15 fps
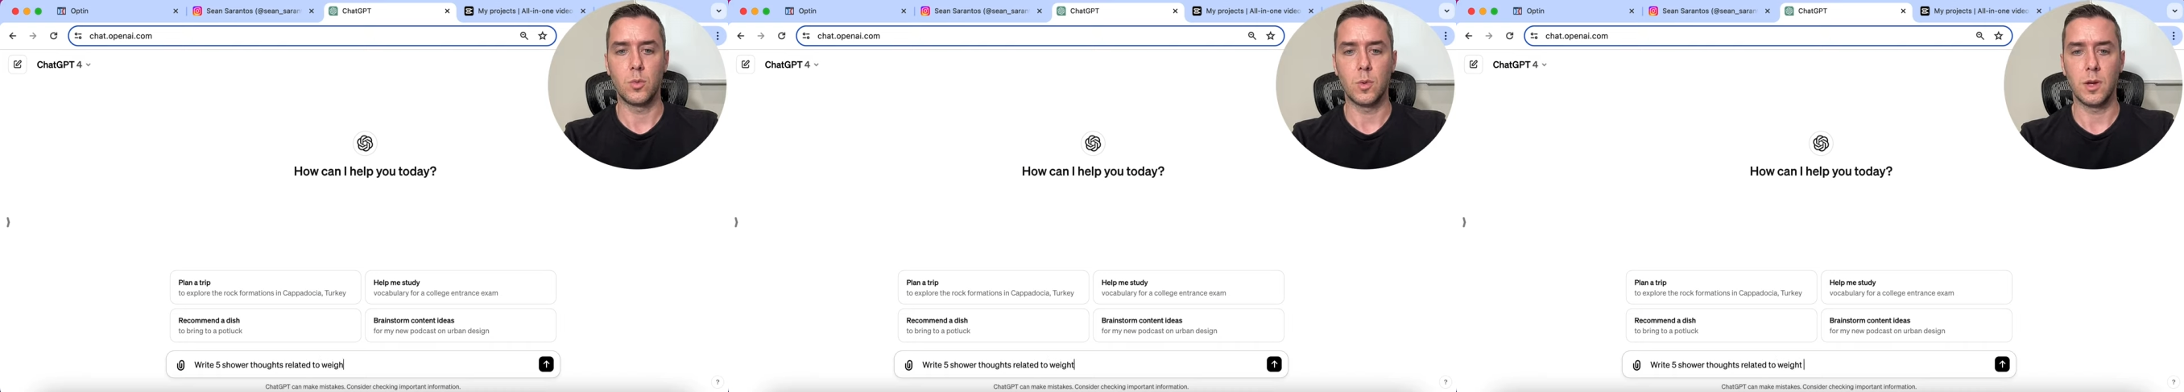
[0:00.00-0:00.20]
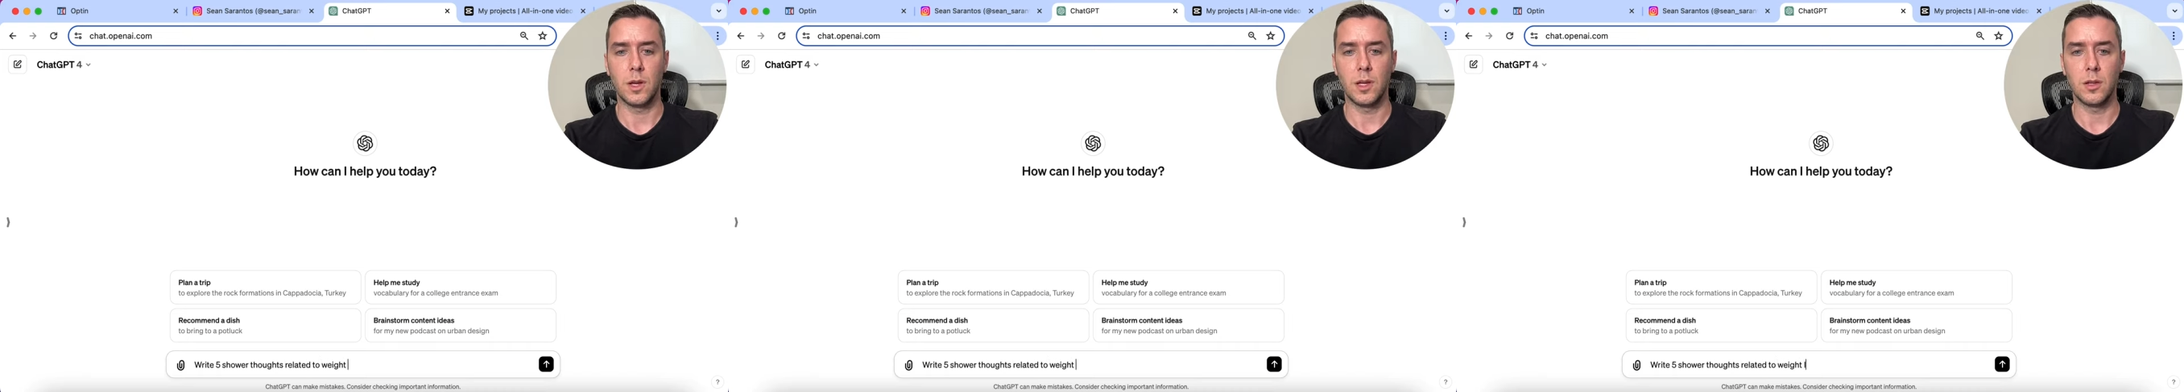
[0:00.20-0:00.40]

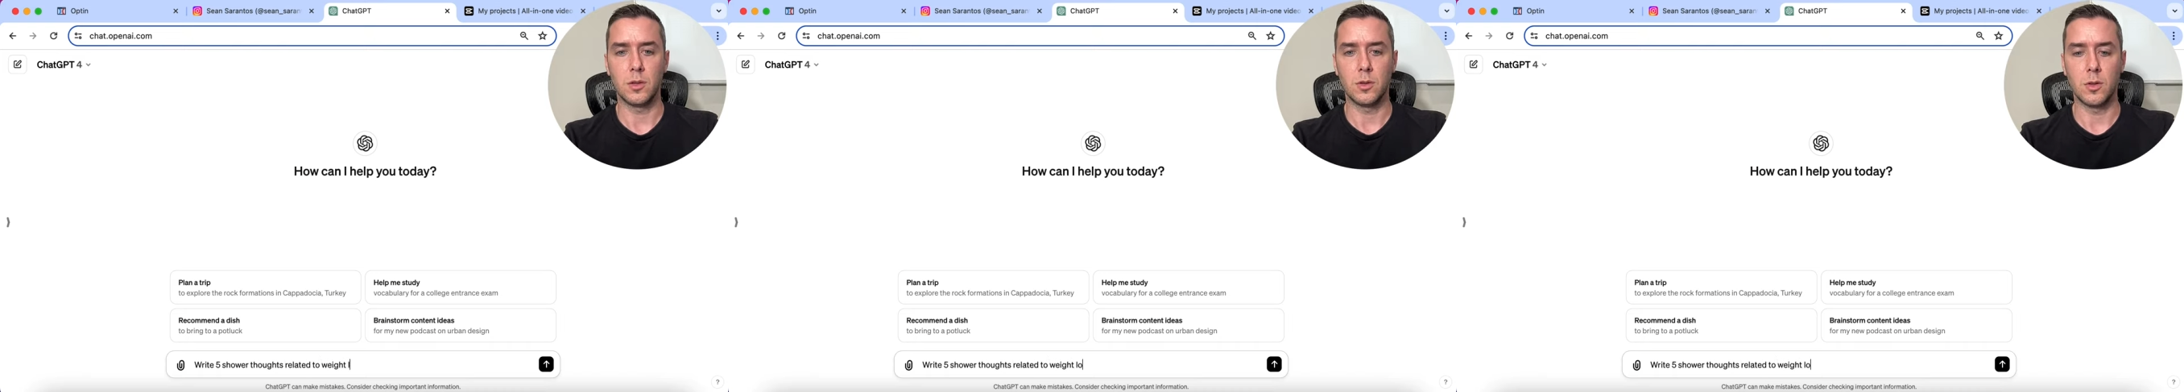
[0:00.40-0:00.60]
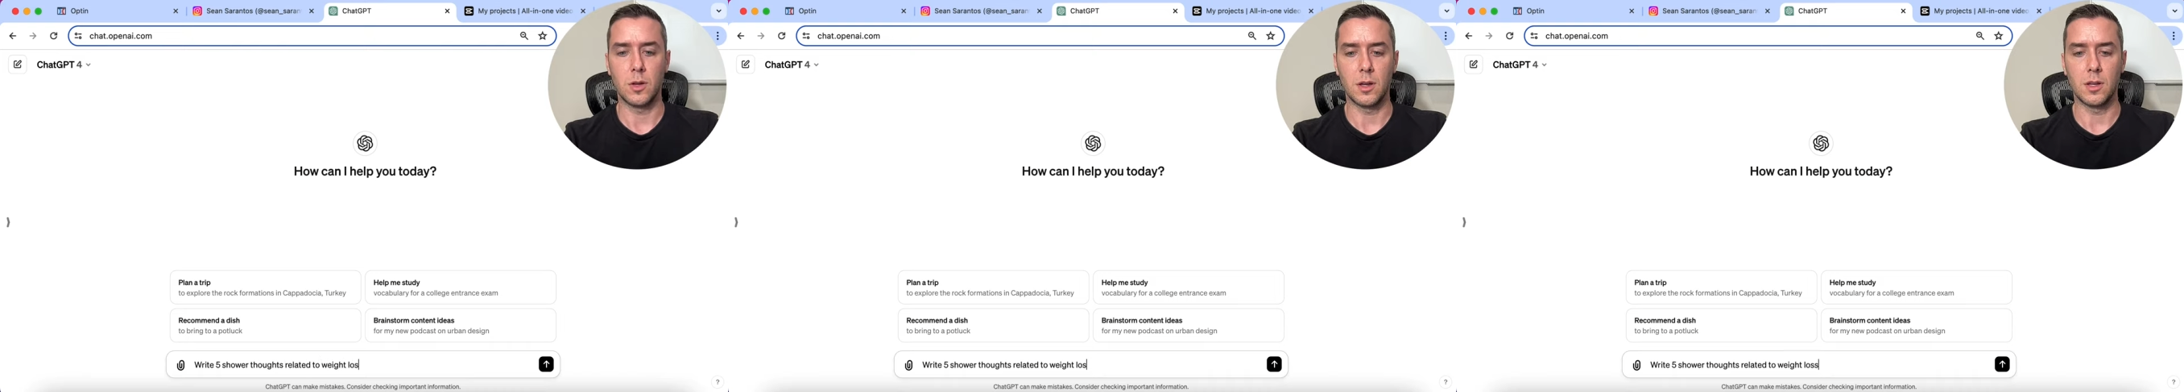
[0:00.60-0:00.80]
weight
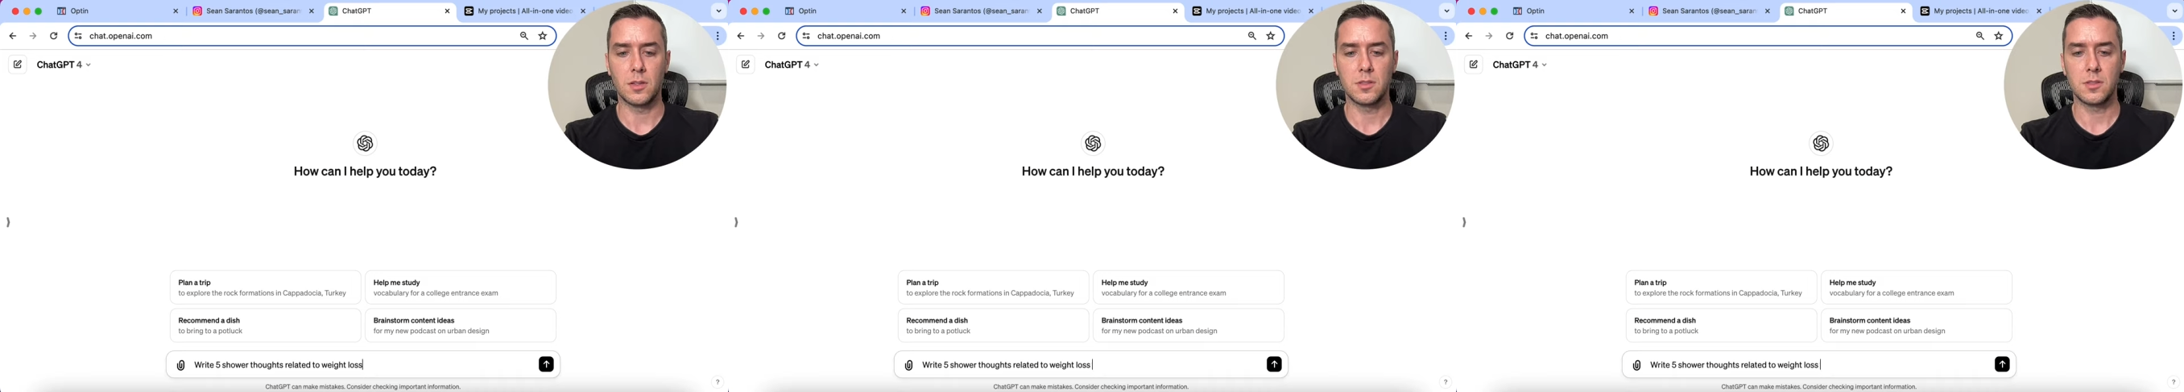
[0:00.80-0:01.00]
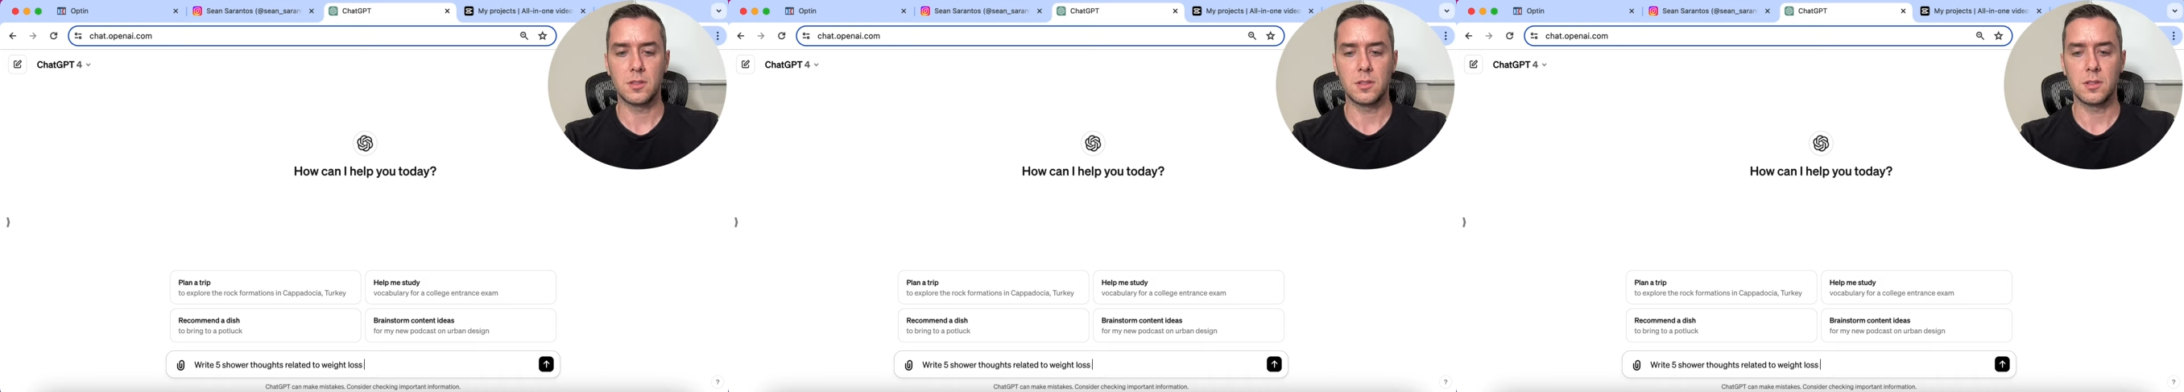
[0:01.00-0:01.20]

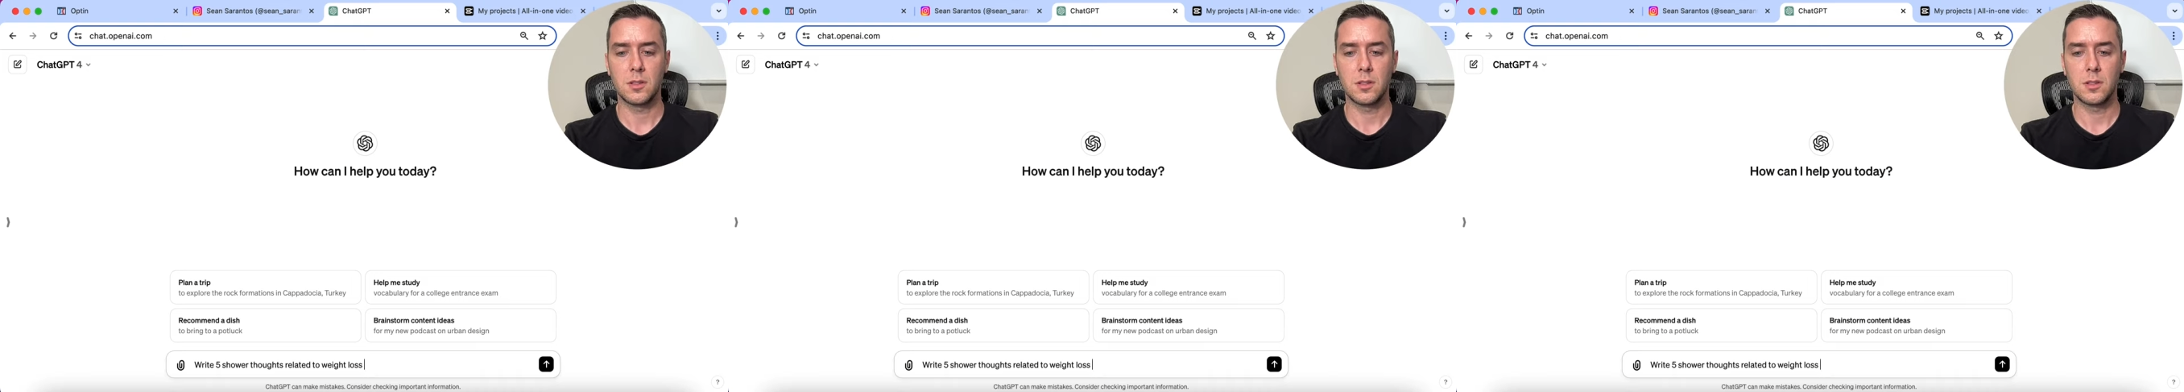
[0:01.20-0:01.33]
loss